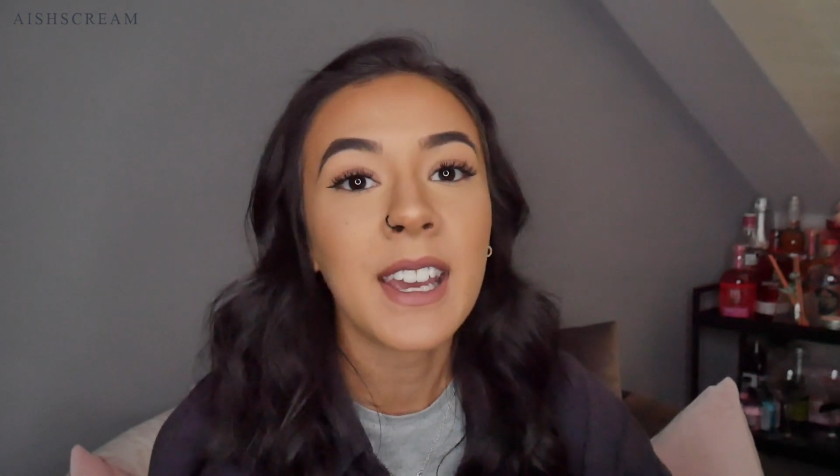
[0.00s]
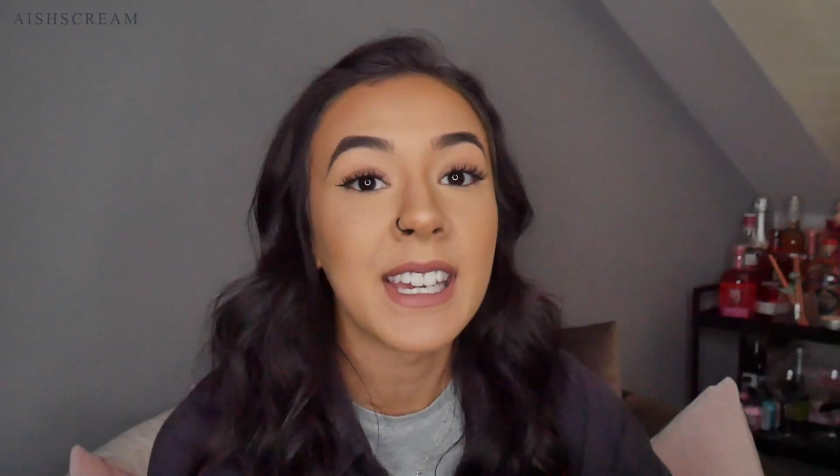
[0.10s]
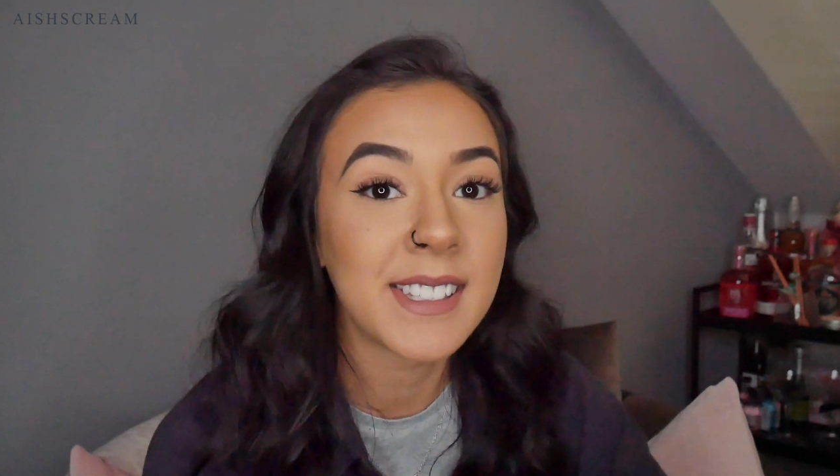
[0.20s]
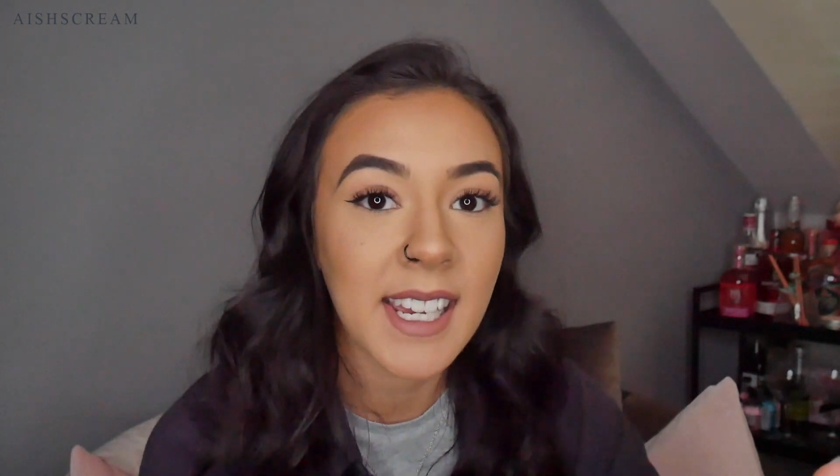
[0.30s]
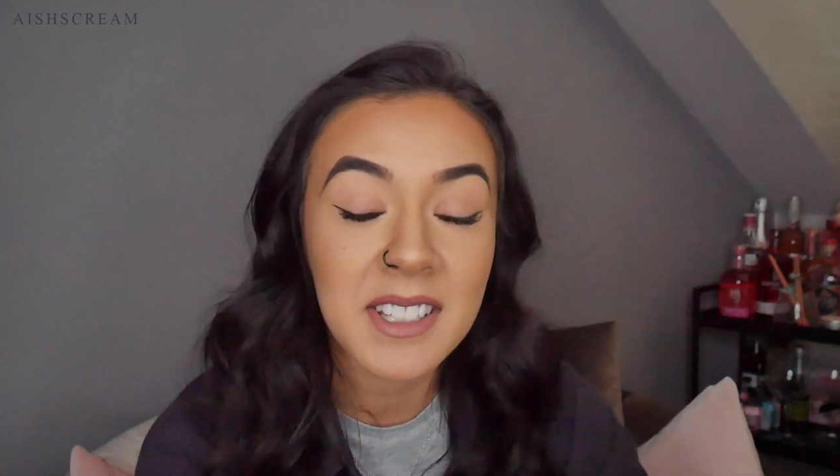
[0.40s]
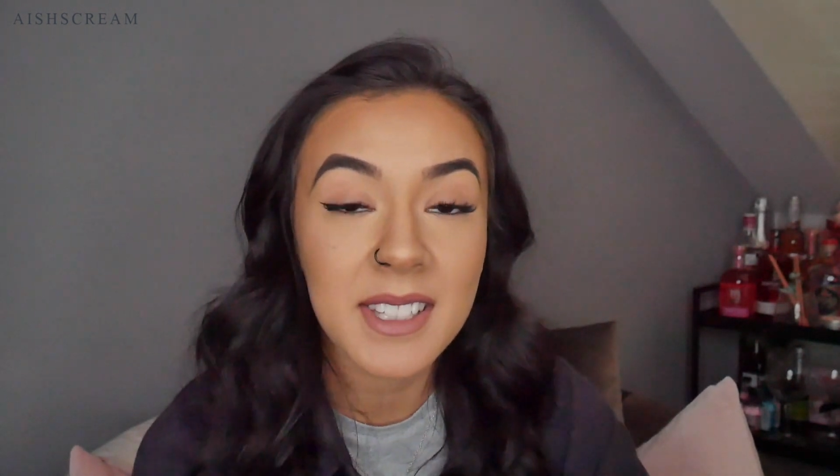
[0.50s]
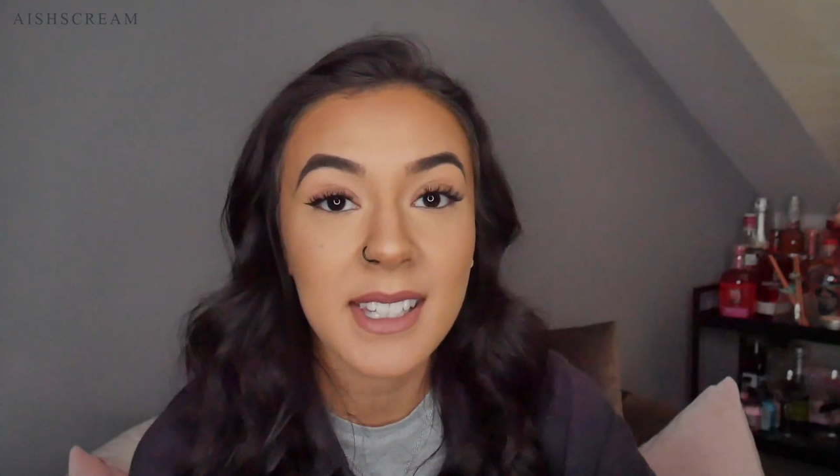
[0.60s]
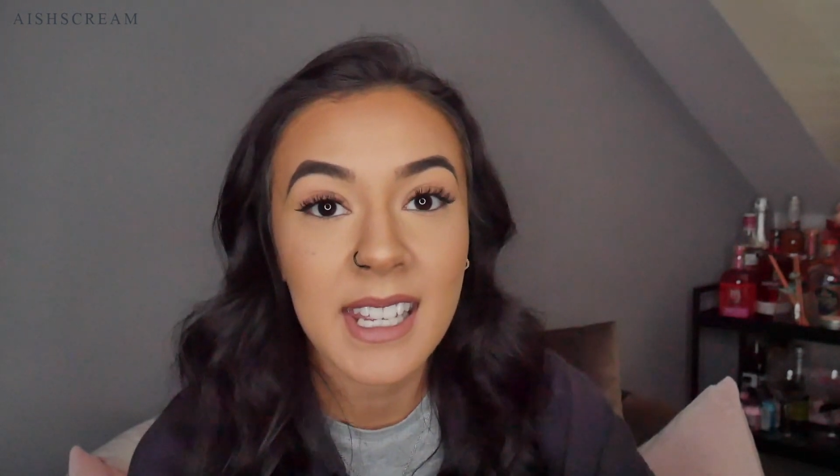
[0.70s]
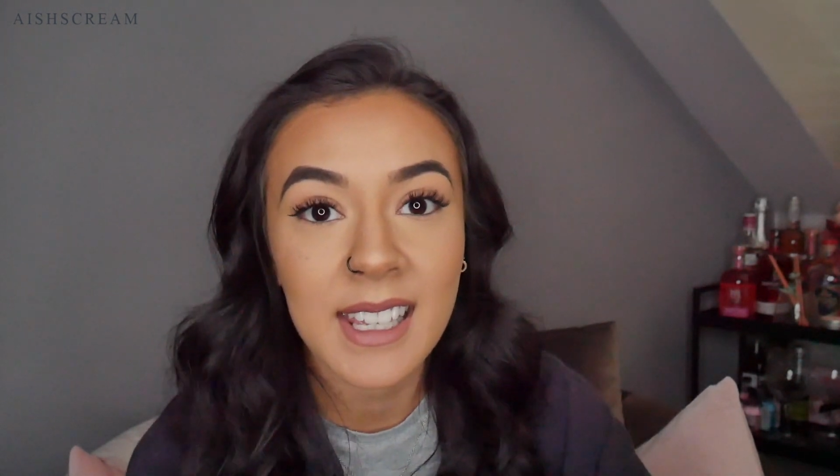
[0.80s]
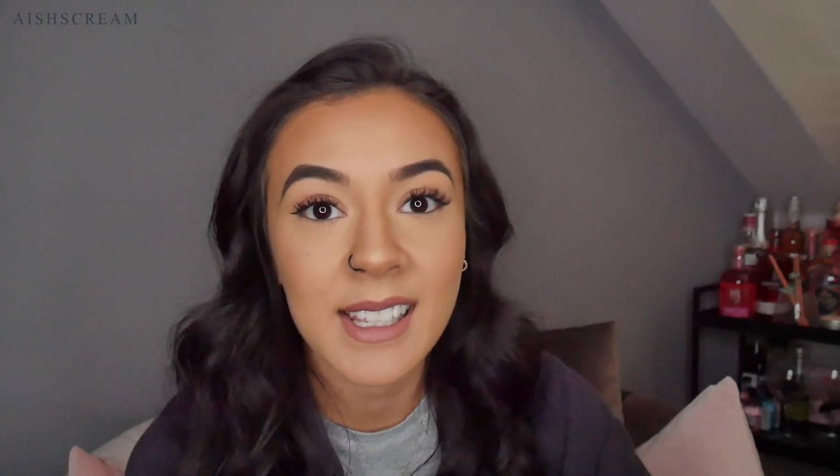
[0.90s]

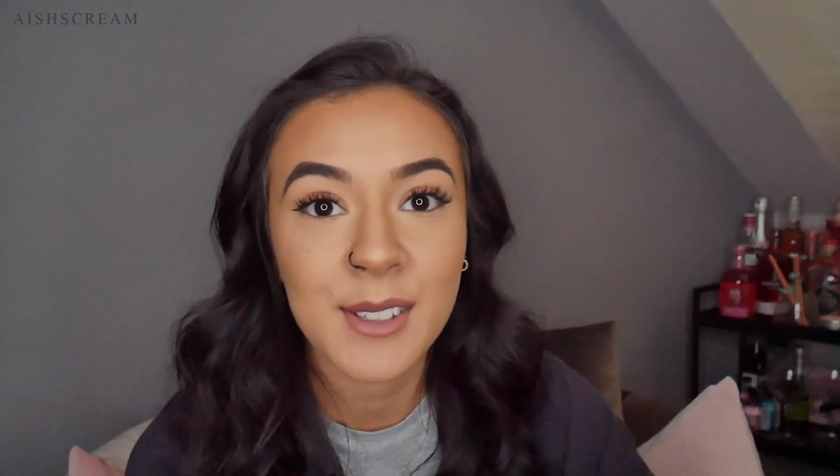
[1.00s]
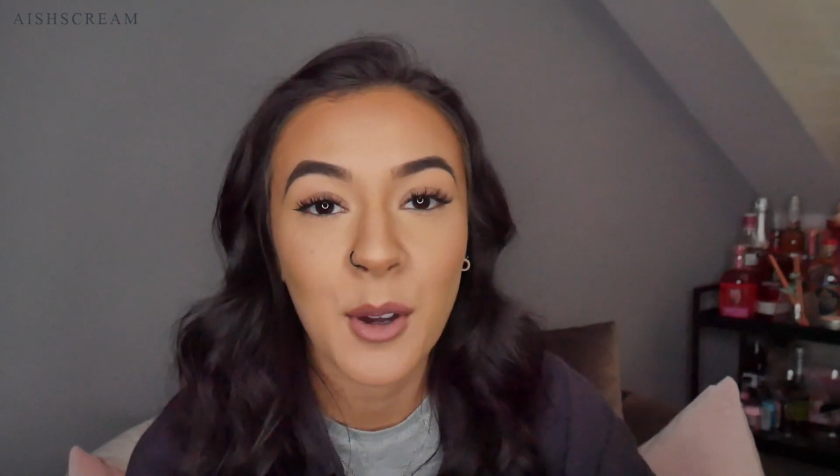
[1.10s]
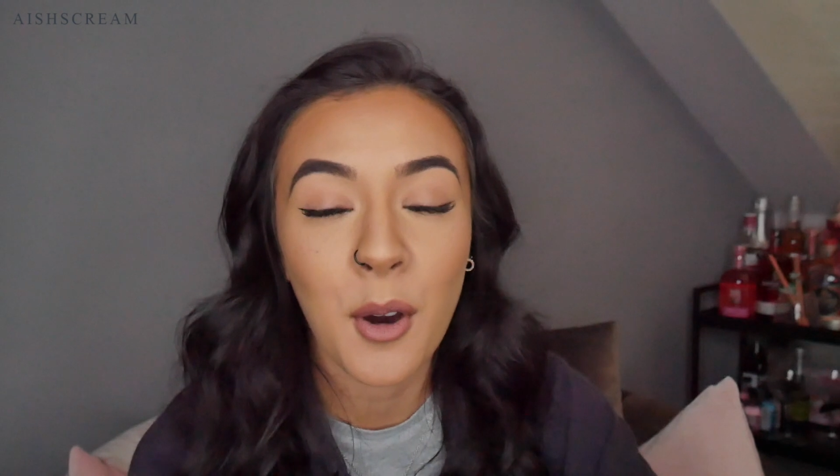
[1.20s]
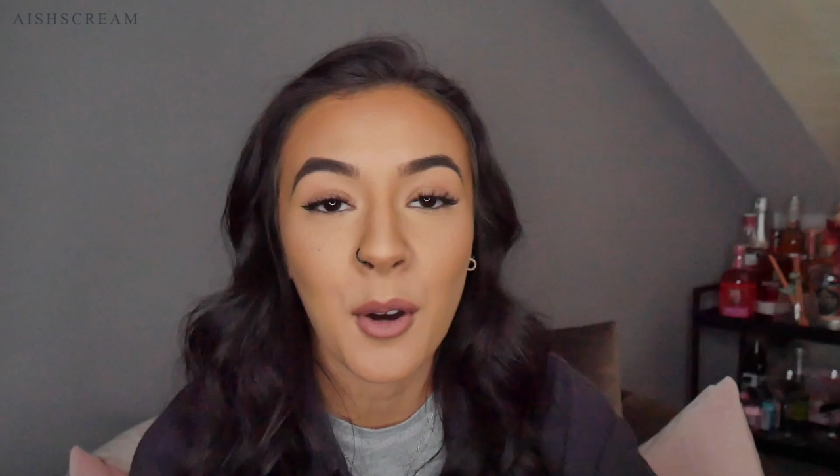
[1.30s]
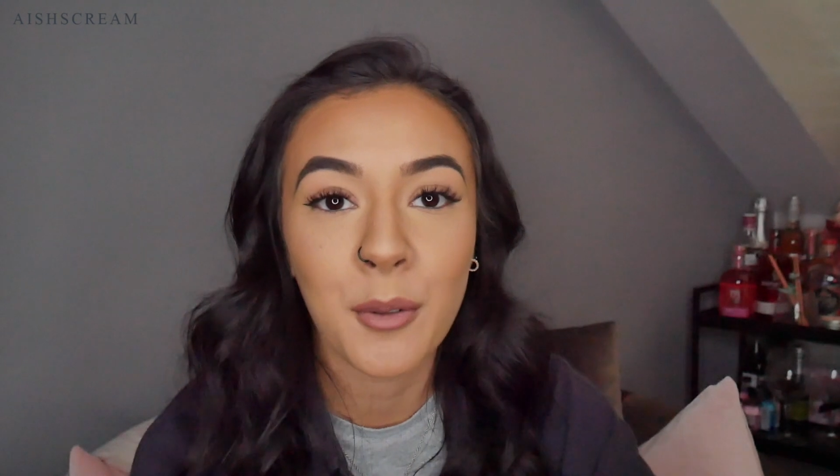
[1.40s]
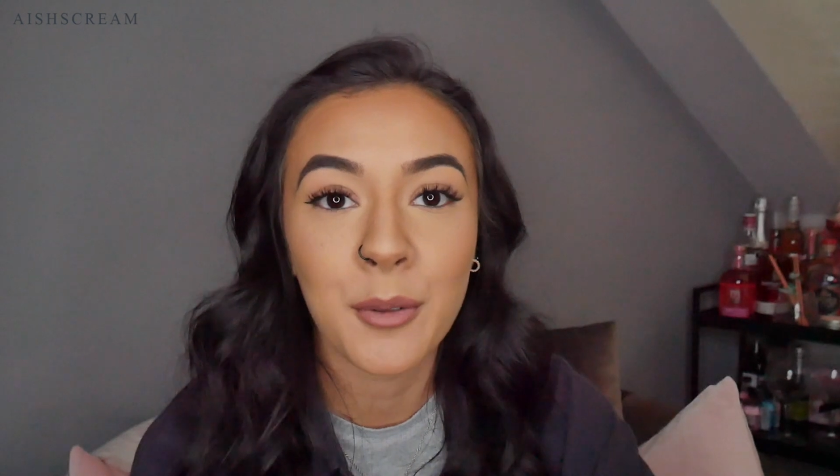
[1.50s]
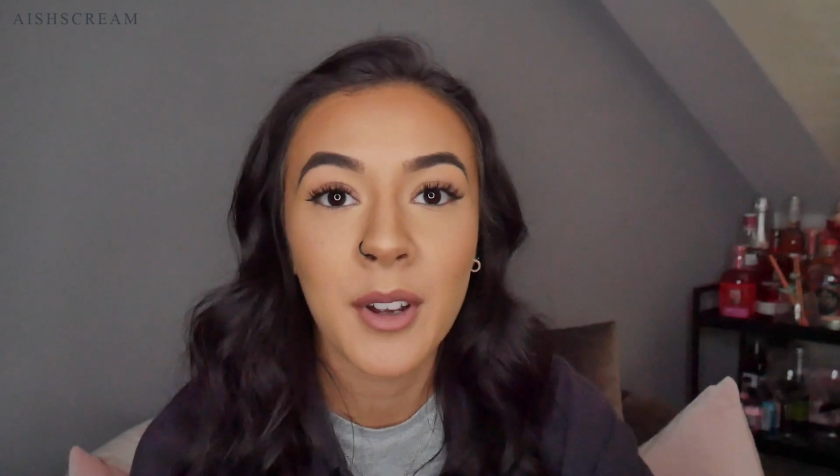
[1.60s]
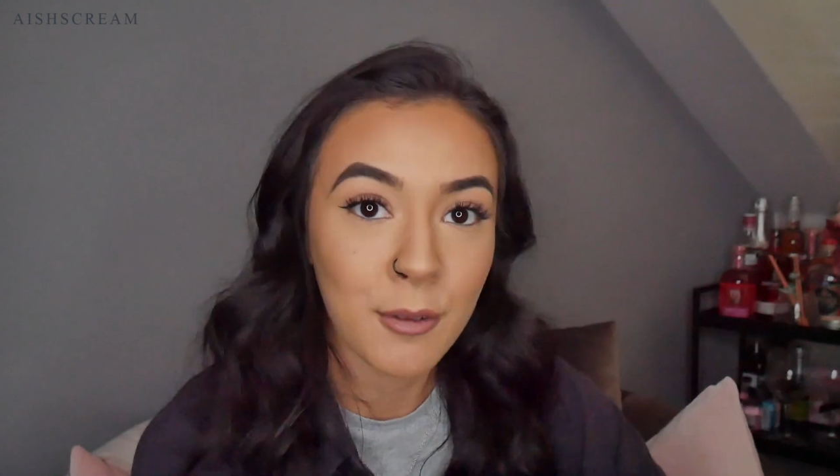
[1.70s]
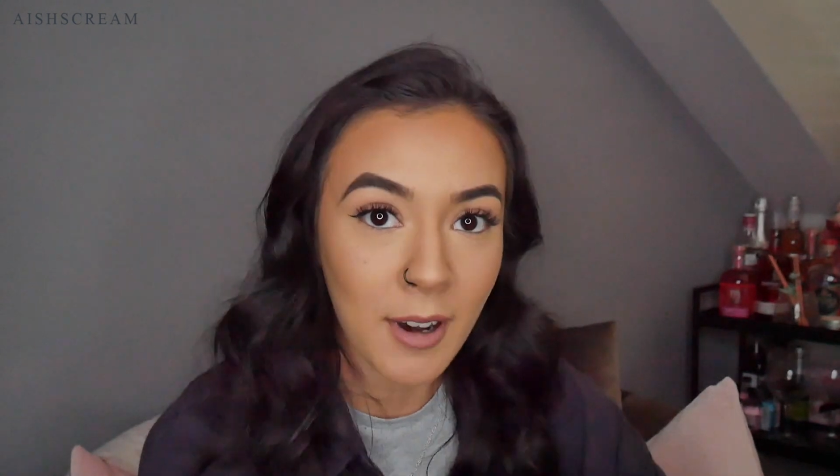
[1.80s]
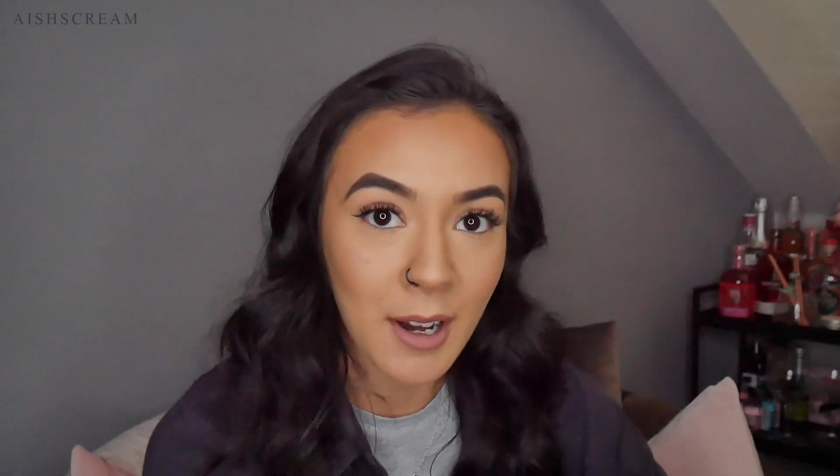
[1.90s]
intensities of
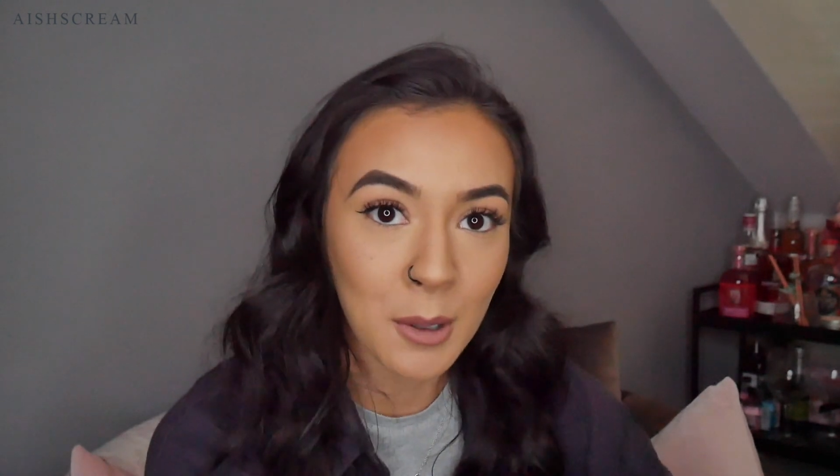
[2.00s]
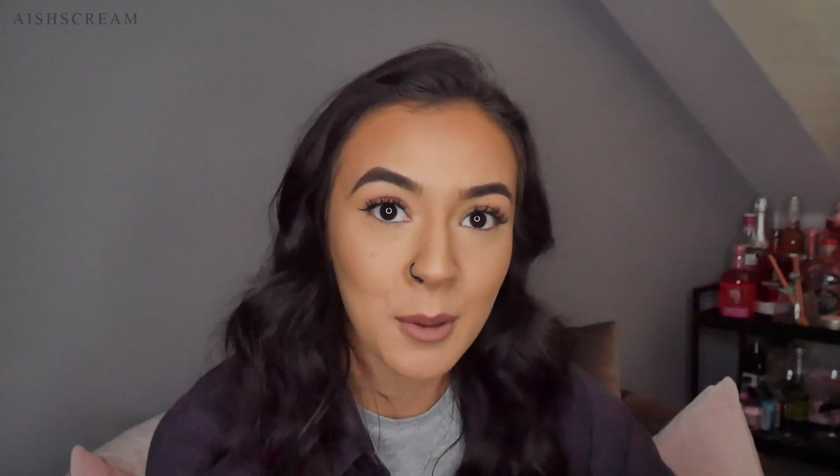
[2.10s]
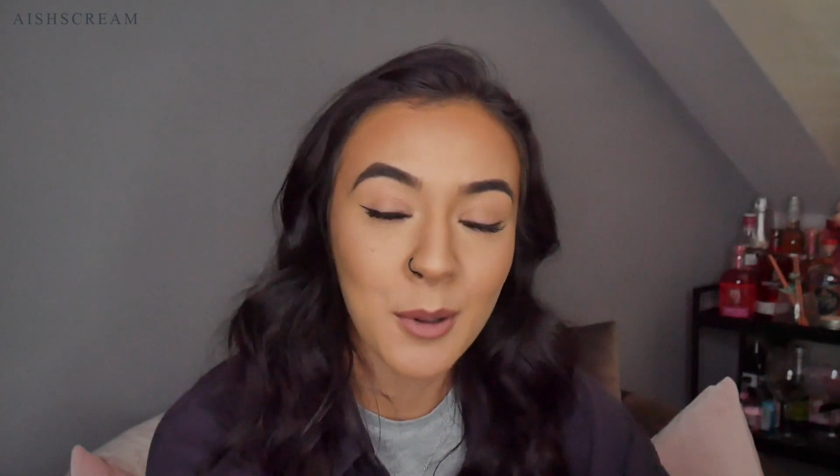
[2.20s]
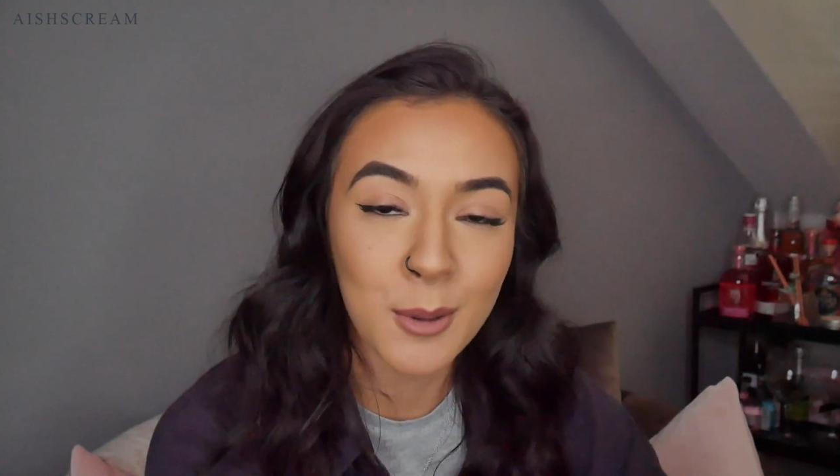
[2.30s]
freckle.